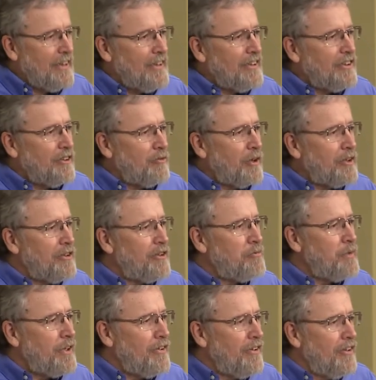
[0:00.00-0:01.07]
She wanted
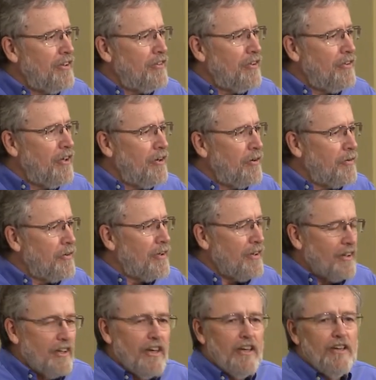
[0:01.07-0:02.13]
me to know that
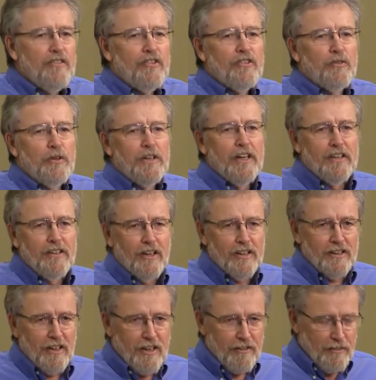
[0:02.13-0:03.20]
in case we had
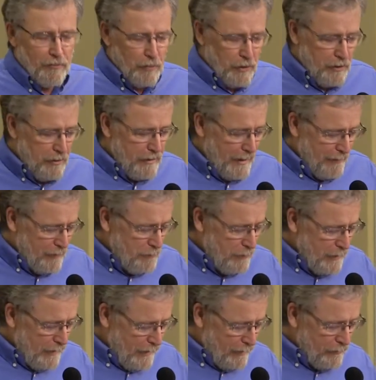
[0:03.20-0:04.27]
not gotten the word, having
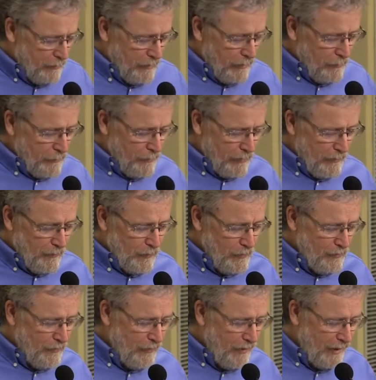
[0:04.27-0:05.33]
been out of cell
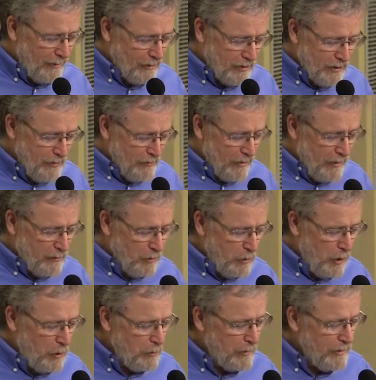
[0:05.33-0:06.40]
service, that she said,
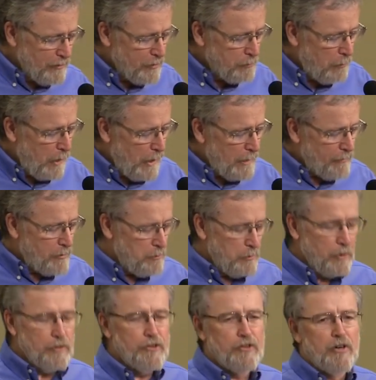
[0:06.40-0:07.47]
quote, "It's
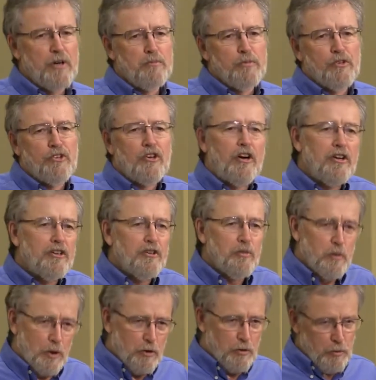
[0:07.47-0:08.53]
possible Trump
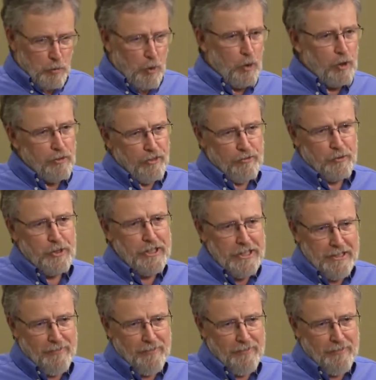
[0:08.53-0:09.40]
started World War III."